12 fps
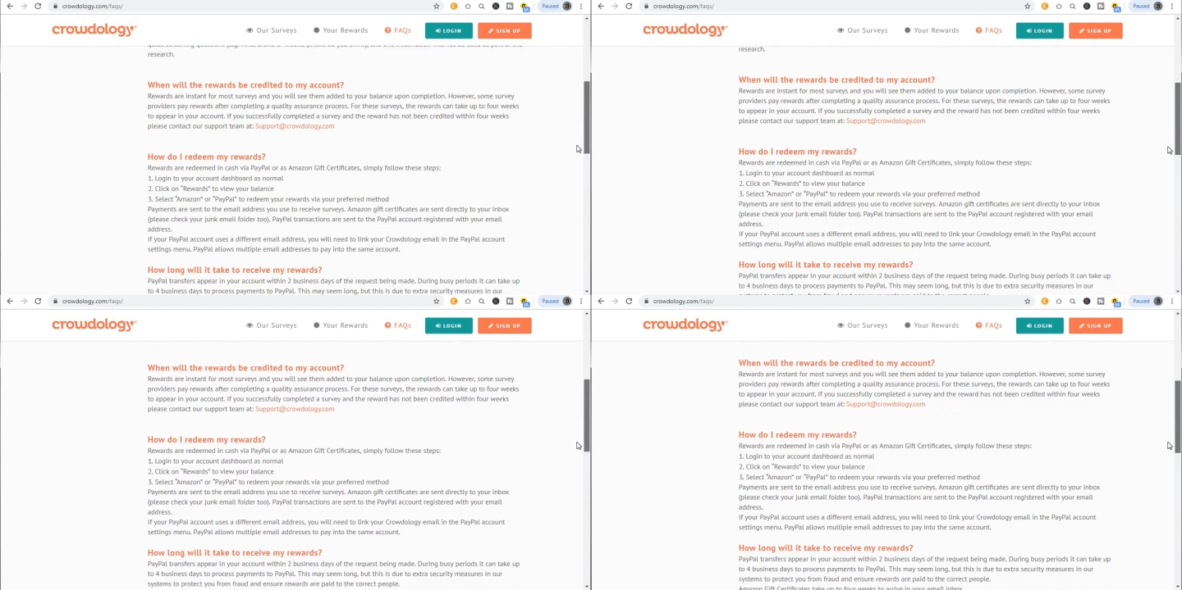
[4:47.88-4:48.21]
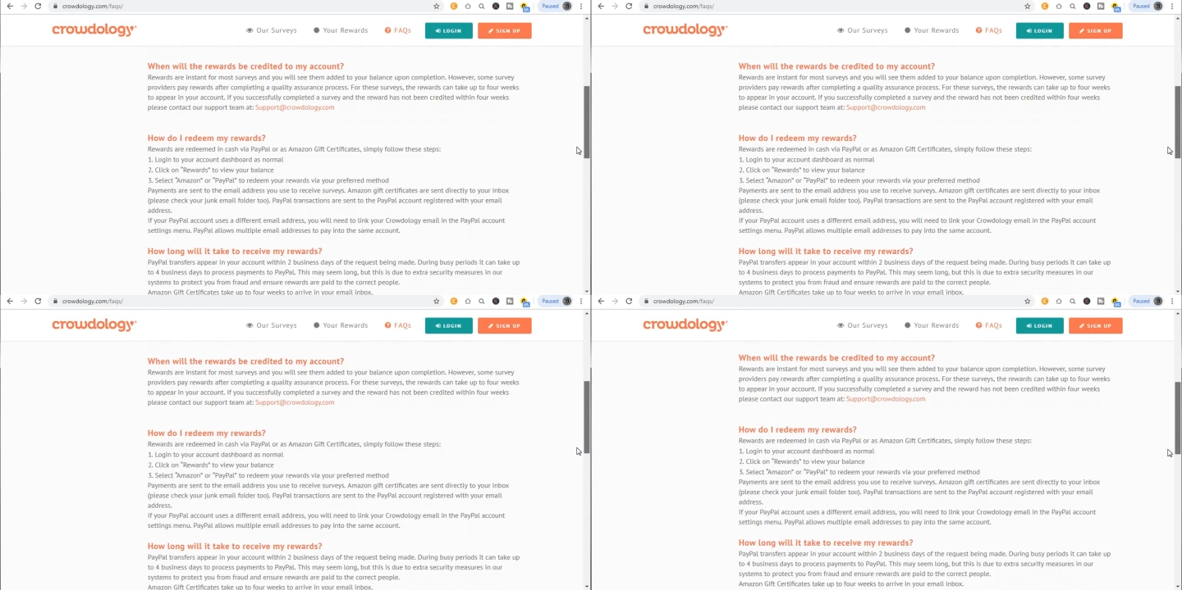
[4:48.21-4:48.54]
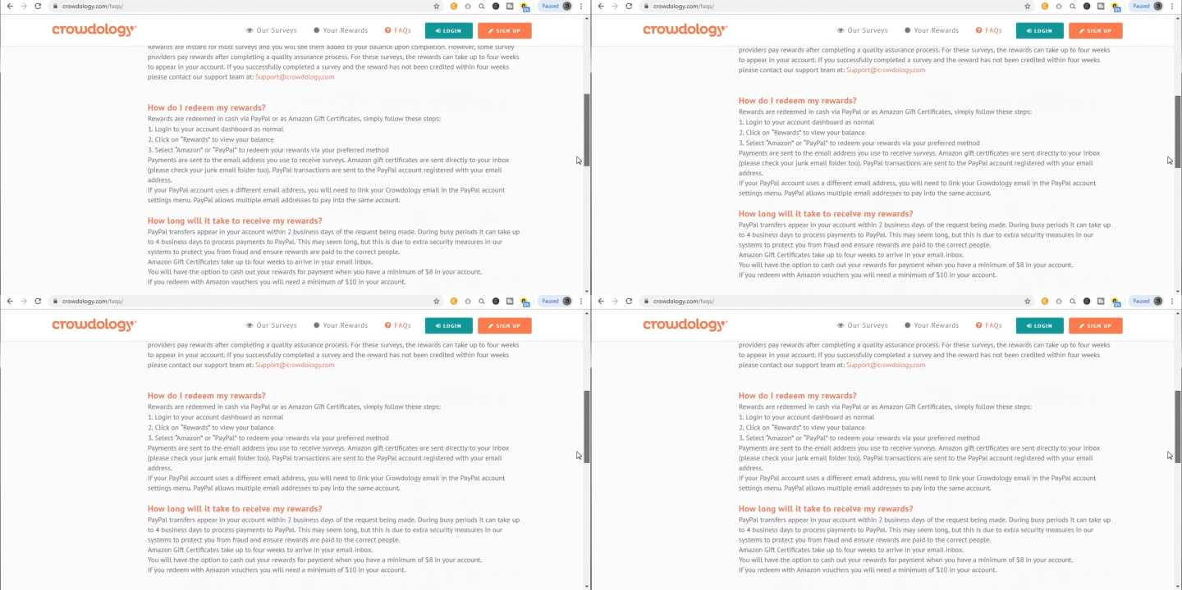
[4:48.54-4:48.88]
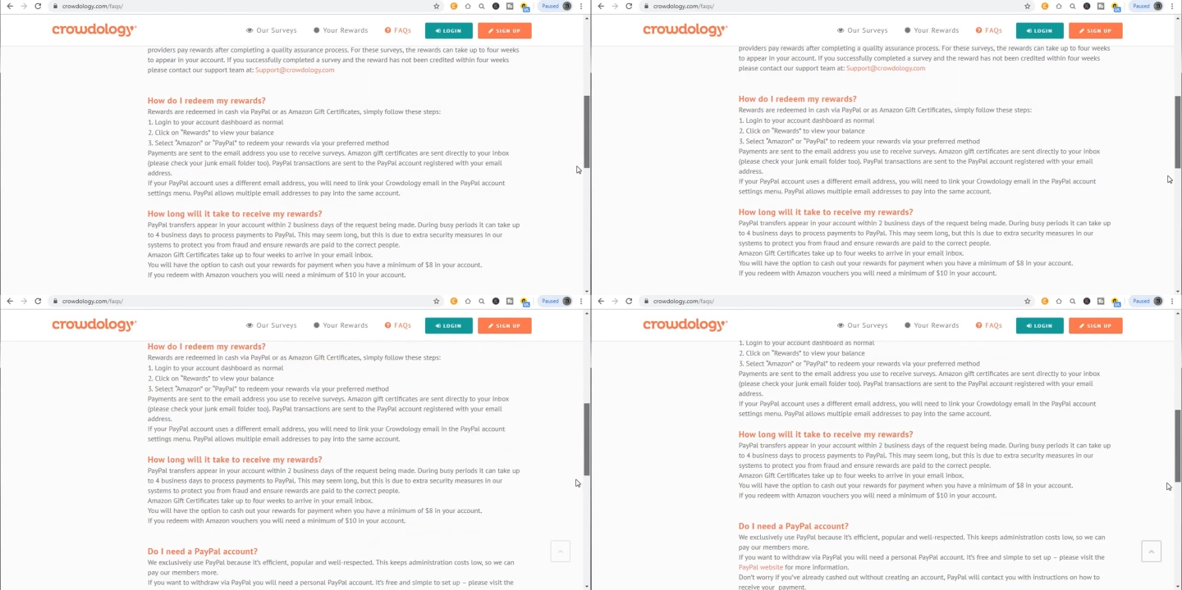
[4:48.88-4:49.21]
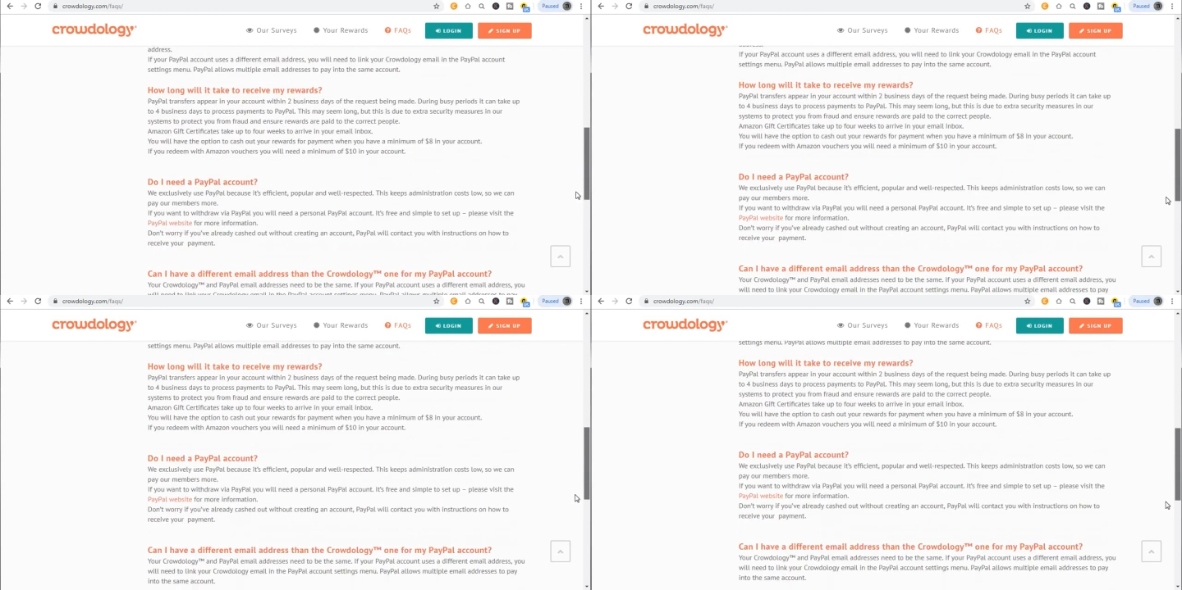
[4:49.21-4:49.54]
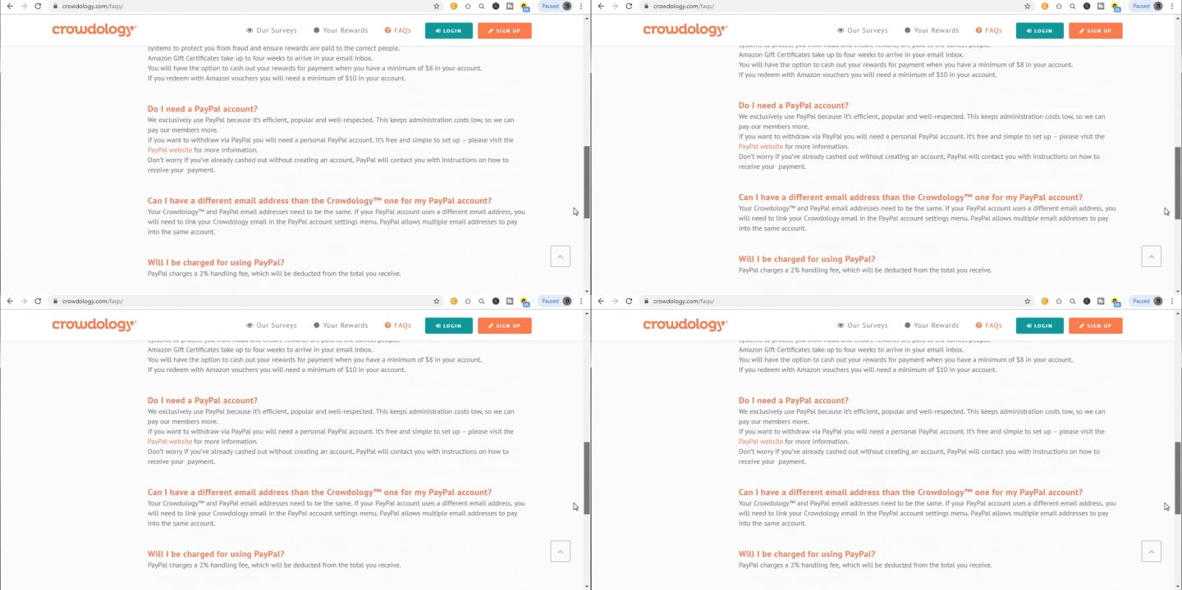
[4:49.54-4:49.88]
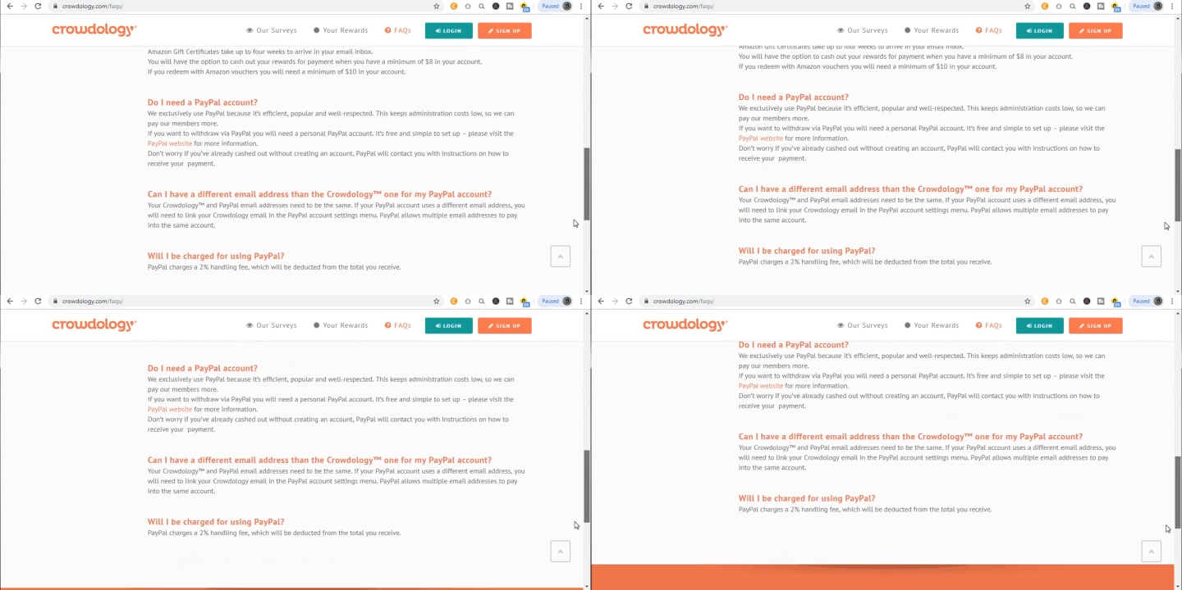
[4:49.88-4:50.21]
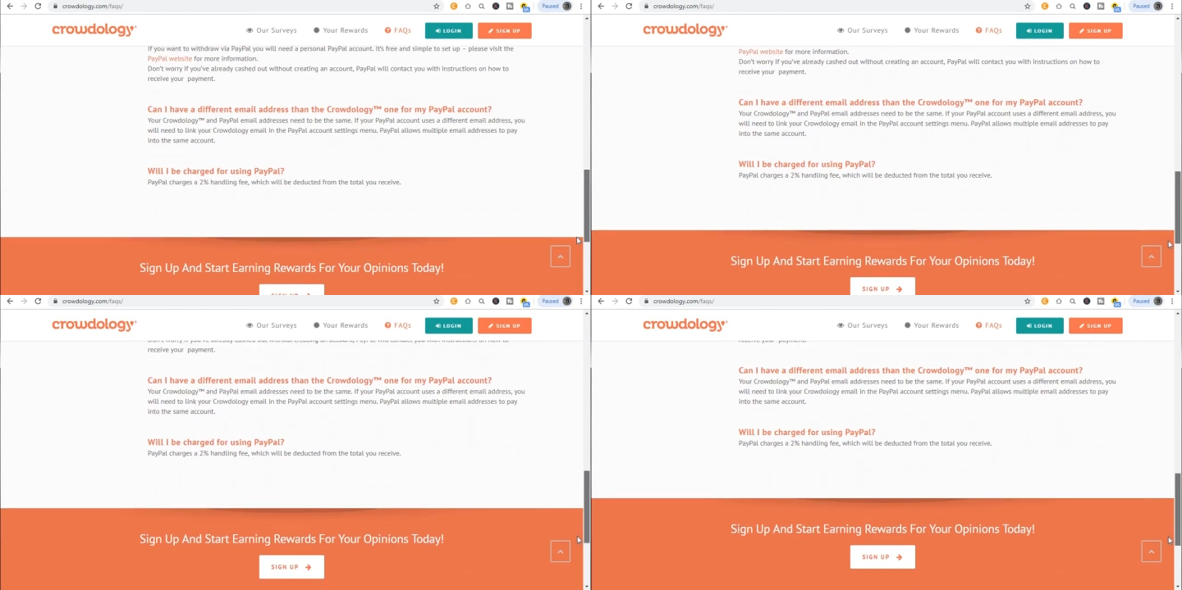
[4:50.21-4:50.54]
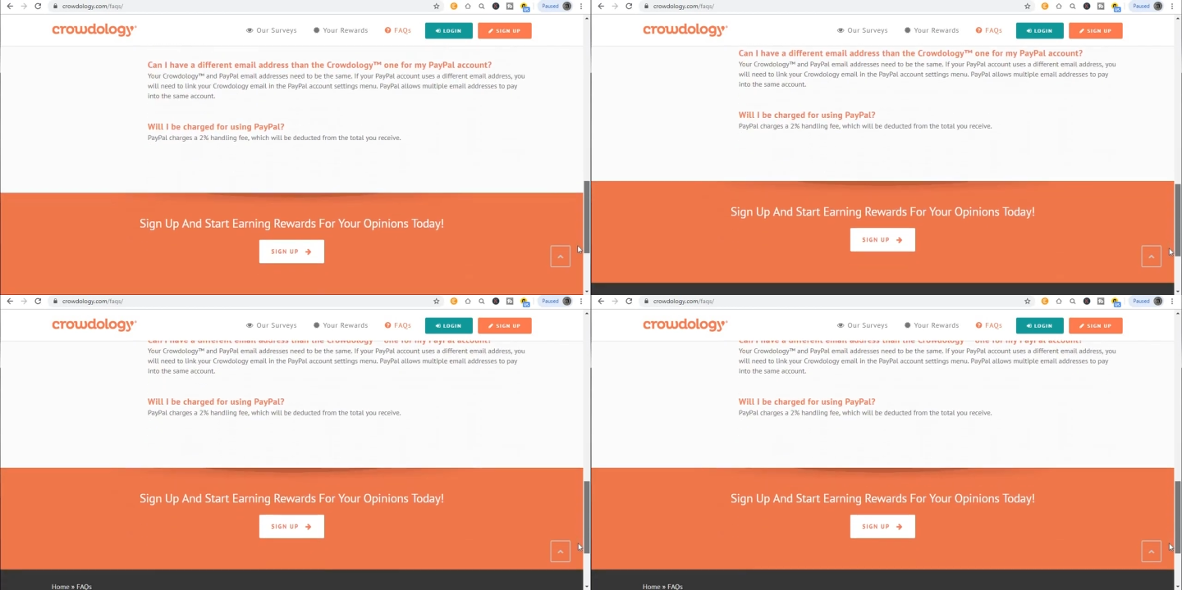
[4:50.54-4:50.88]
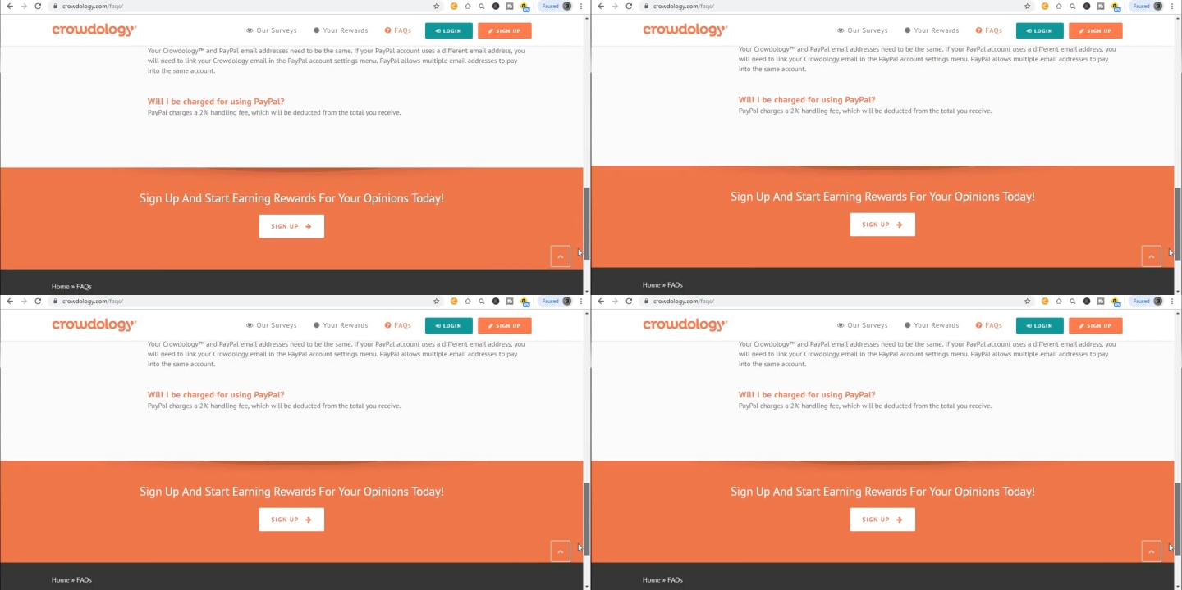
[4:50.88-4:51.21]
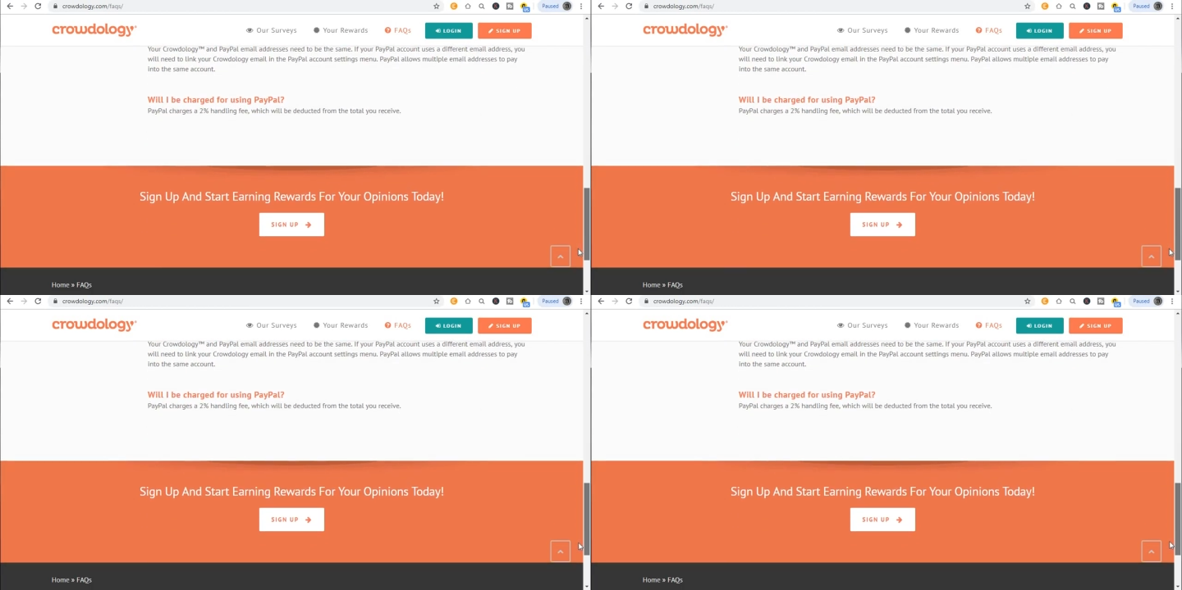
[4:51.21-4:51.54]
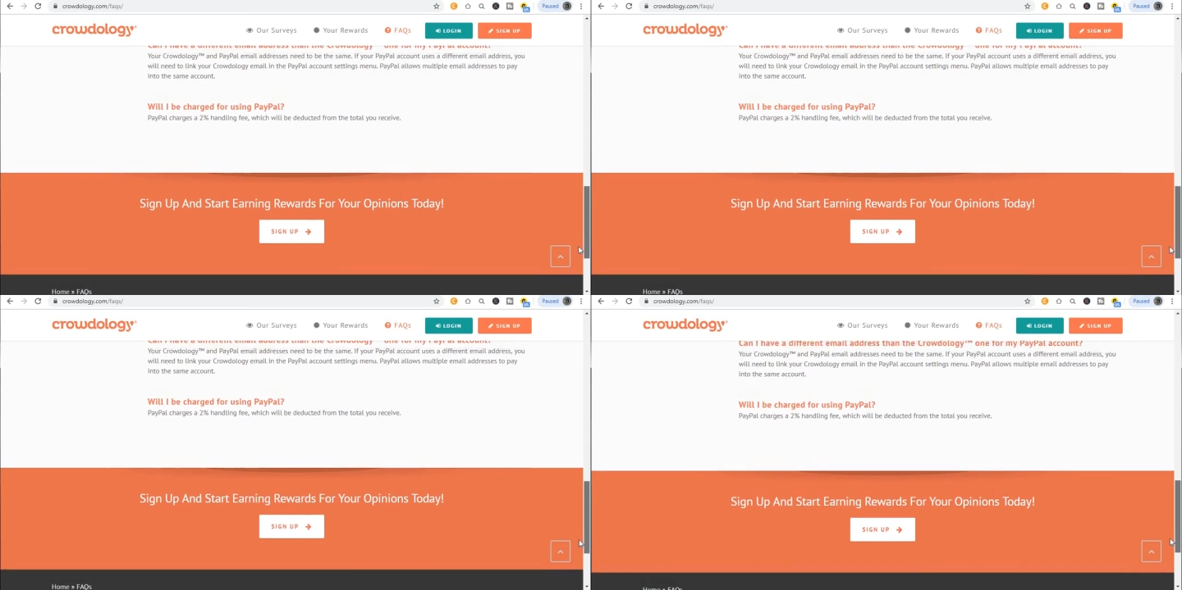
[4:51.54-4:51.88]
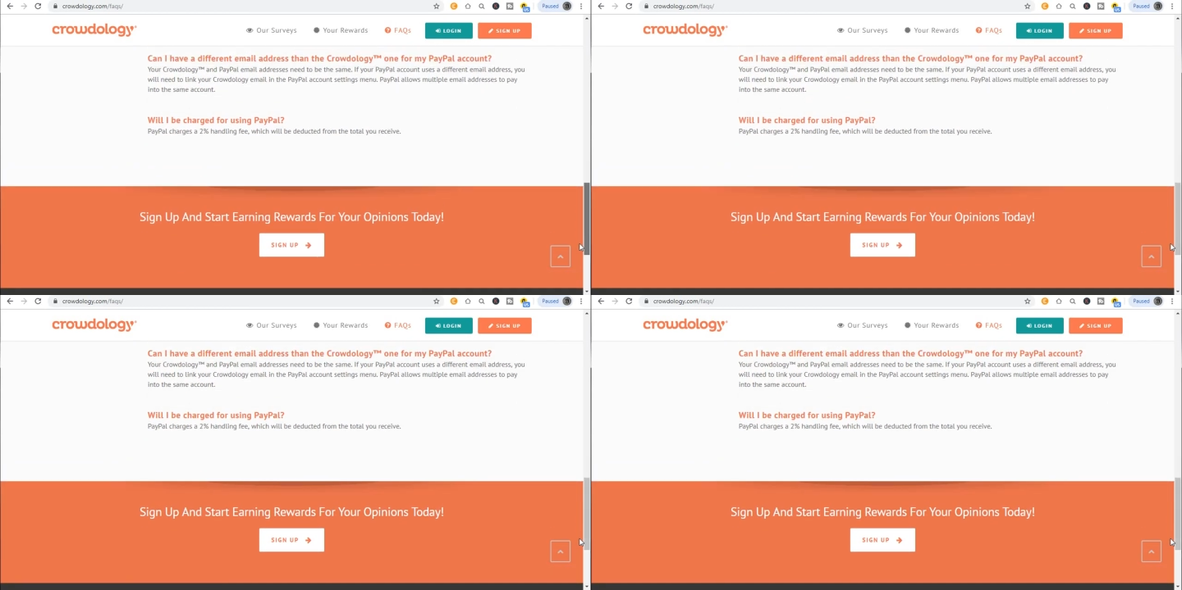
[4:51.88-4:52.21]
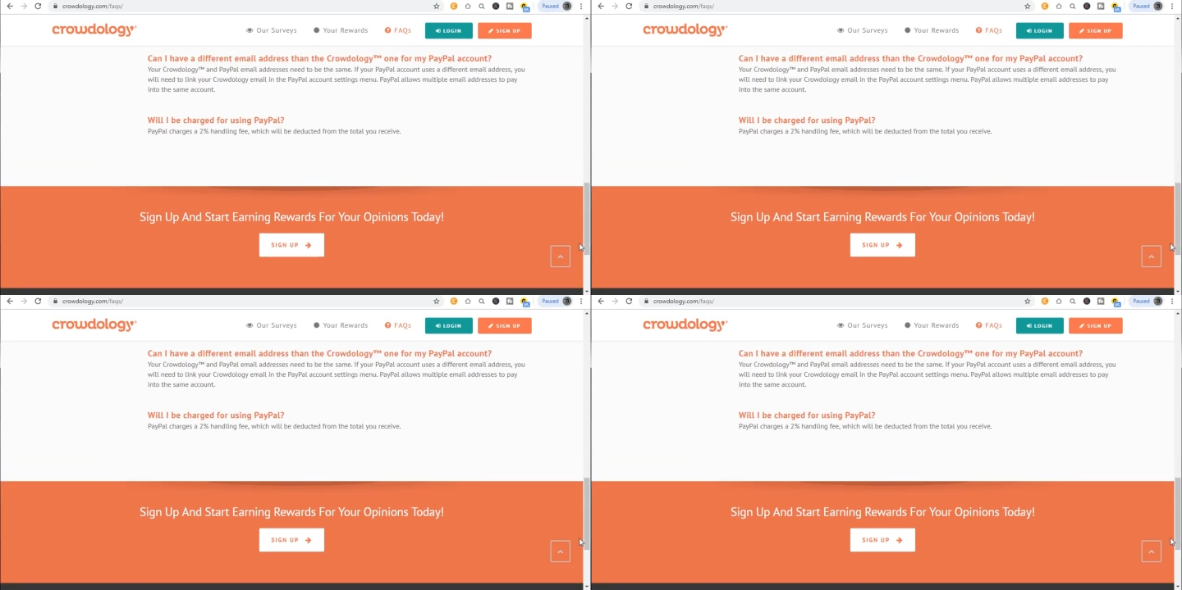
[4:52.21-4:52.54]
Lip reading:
(no speaker visible)